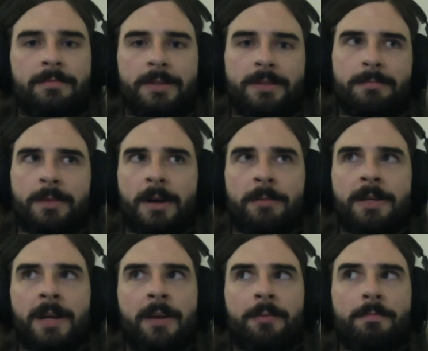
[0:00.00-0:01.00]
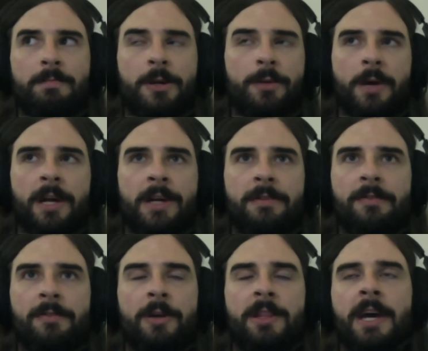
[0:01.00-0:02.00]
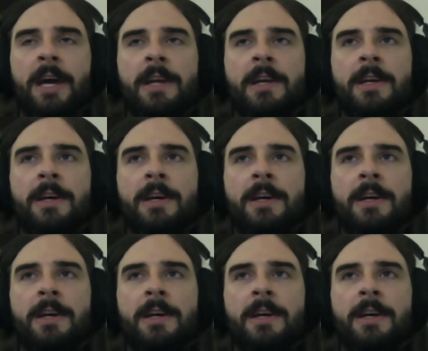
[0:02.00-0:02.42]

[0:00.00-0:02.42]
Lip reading: There's probably not a good way to avoid that,